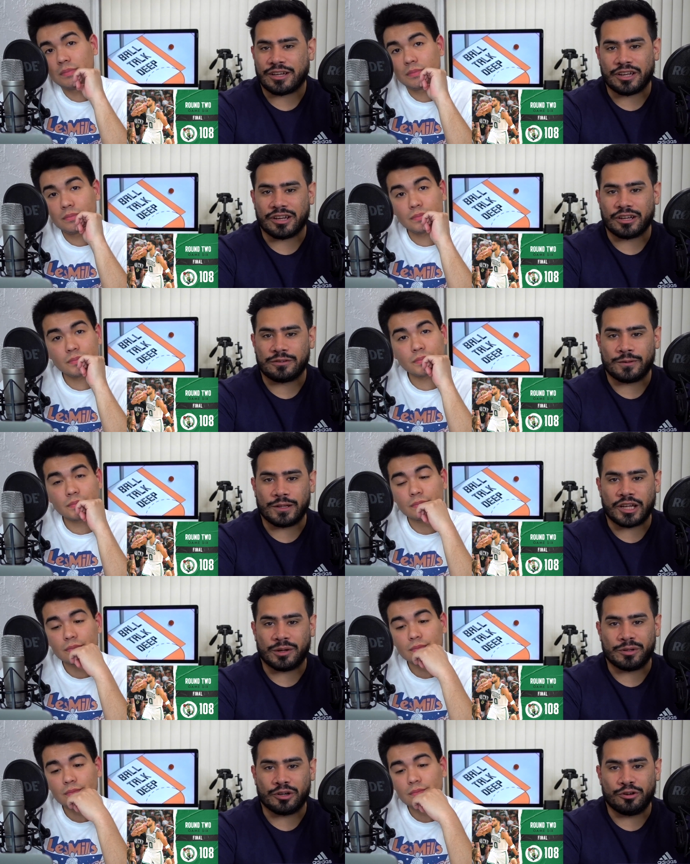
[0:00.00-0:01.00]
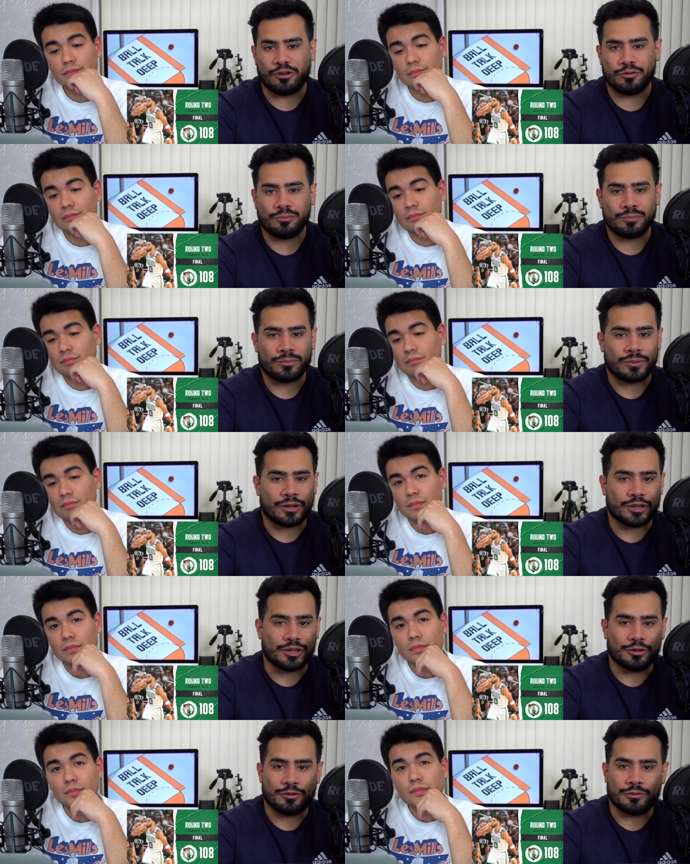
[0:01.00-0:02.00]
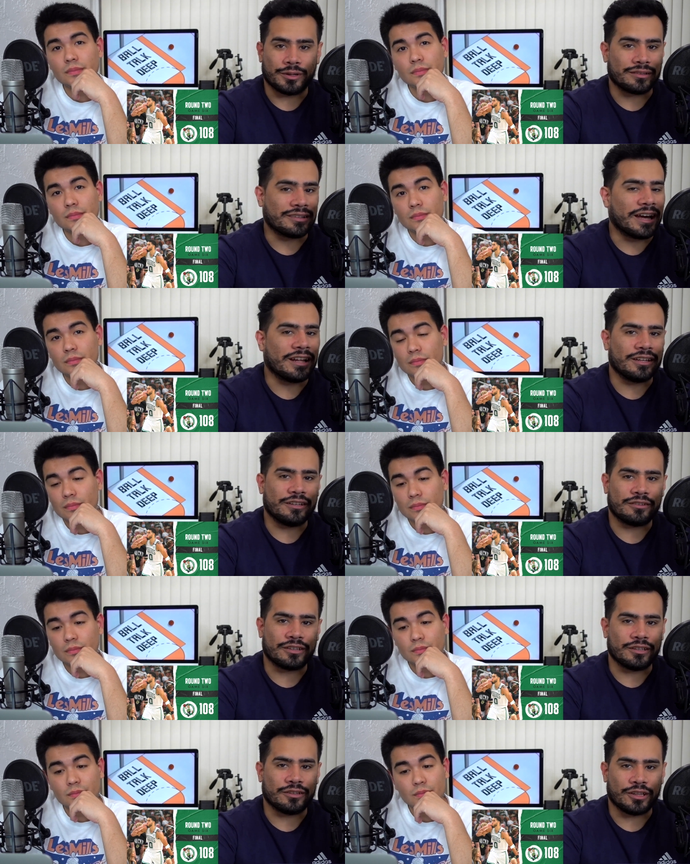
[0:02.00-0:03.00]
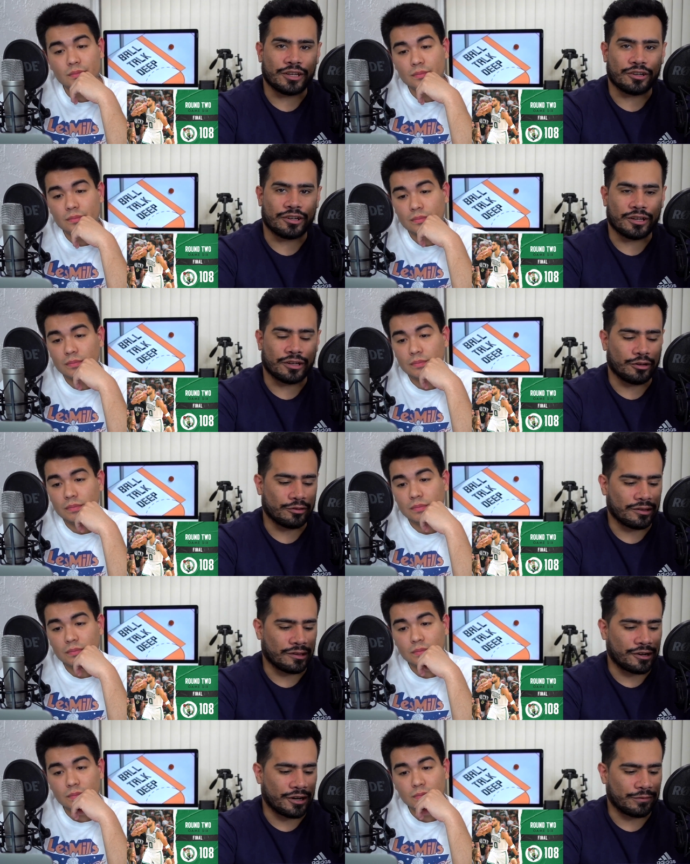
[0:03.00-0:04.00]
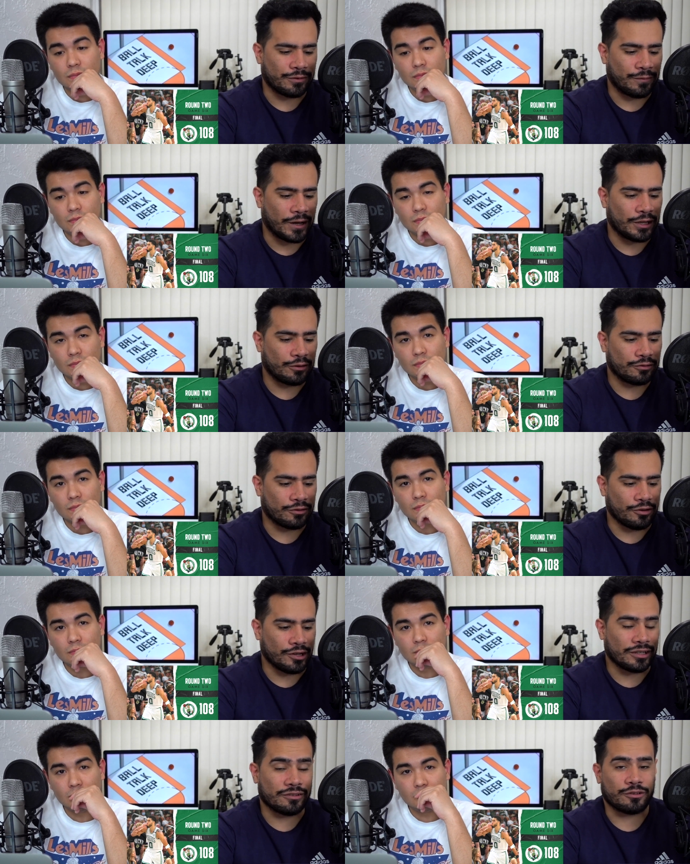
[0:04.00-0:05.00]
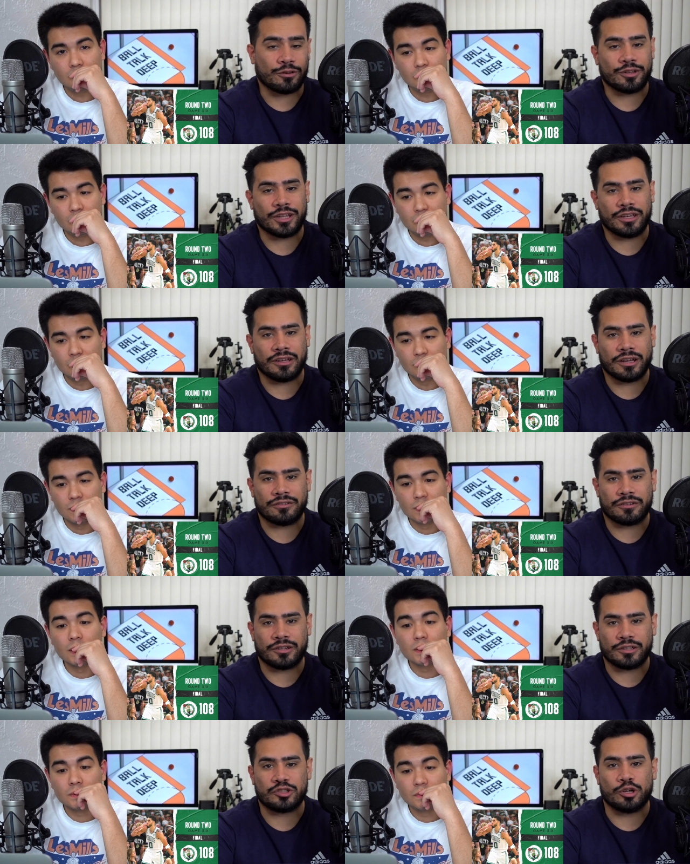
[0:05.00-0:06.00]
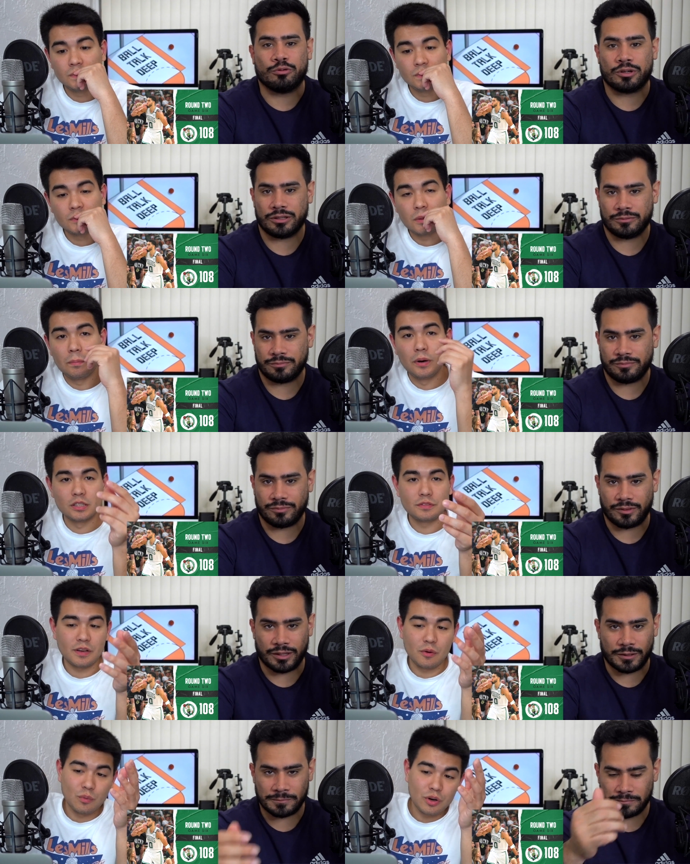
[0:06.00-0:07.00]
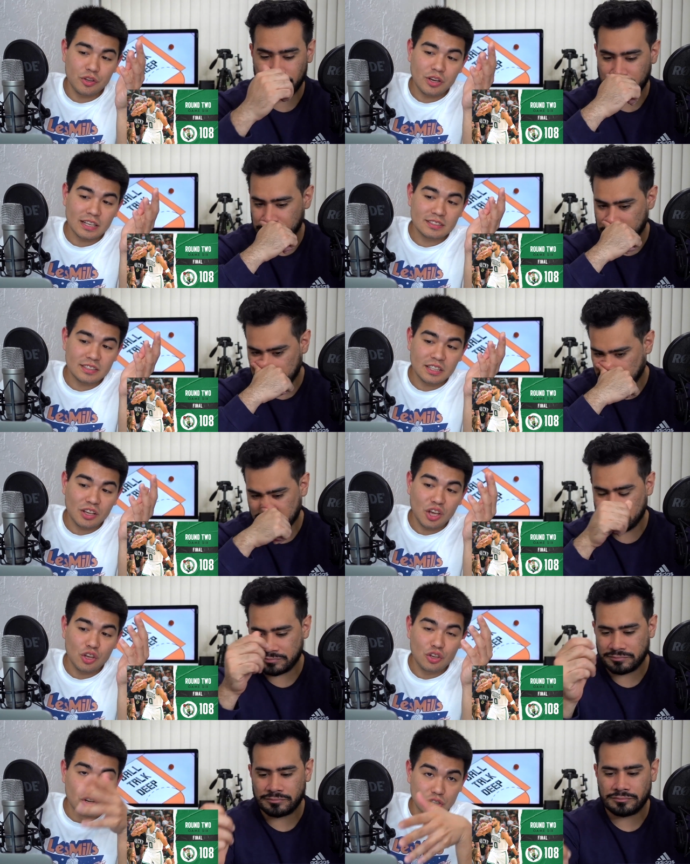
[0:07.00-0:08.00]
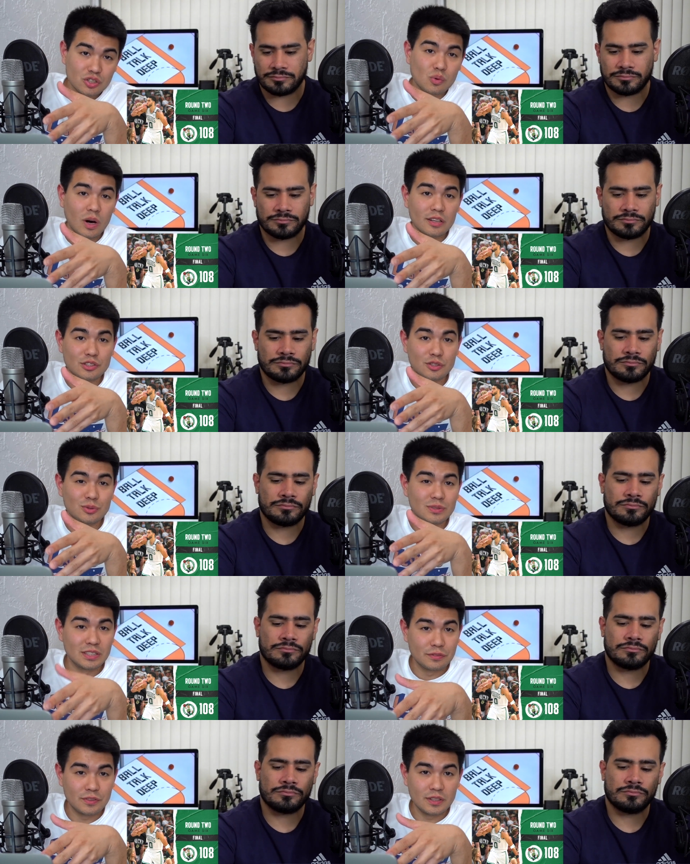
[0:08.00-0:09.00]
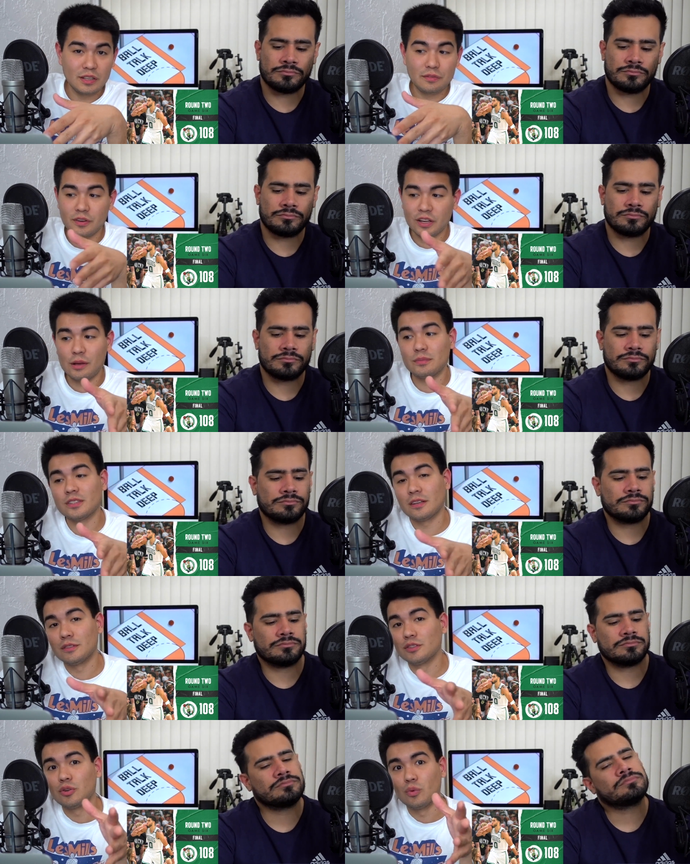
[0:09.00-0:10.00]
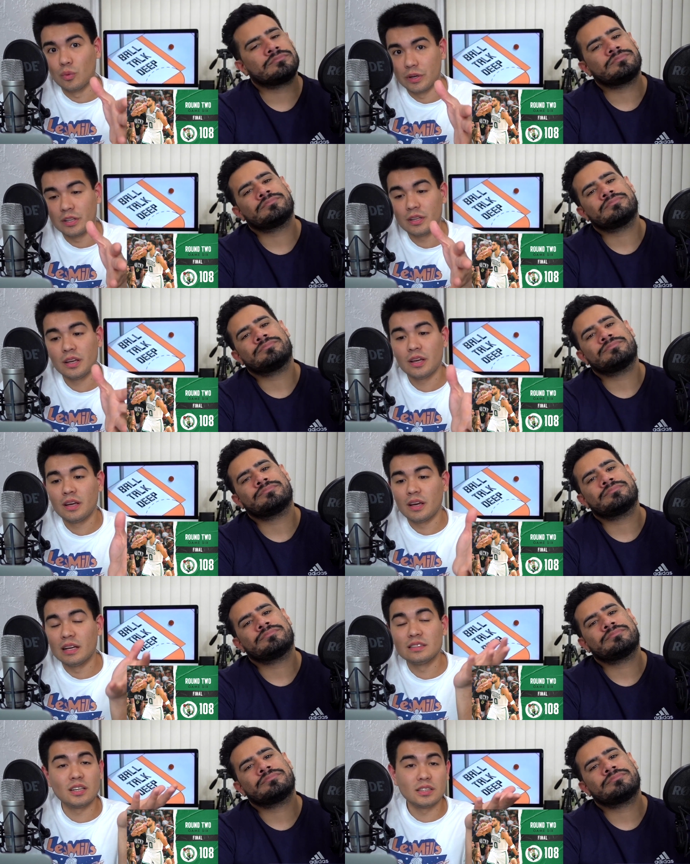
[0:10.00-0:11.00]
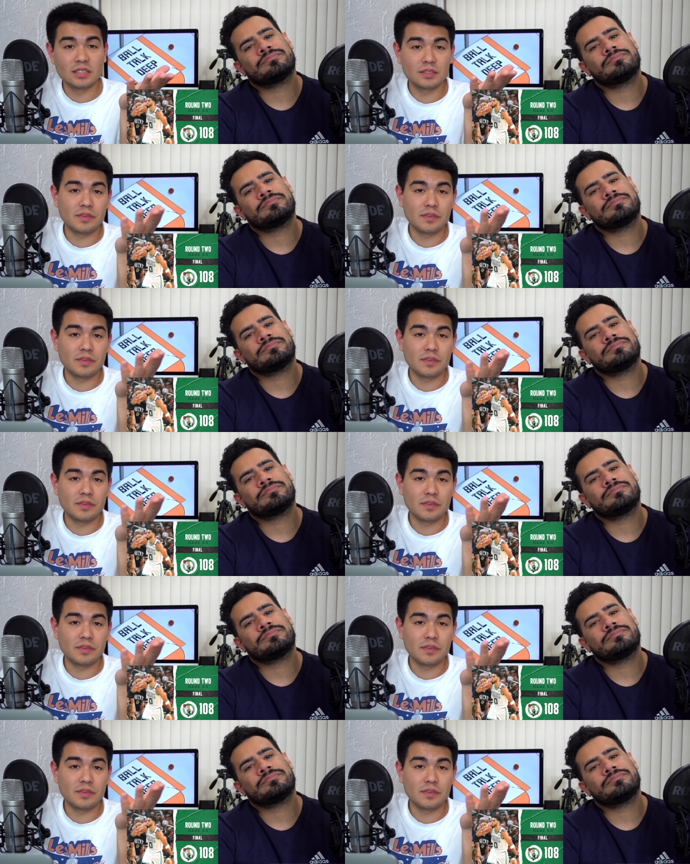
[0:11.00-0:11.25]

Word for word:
Speaker 1: how you guys feeling coming home? Are you excited? You said you think you're gonna go to the conference finals, or are you concerned
Speaker 2: that you guys yeah. are gonna choke? Bucks fan, what do you guys think your squad should do differently for Game Seven to win? And Celtics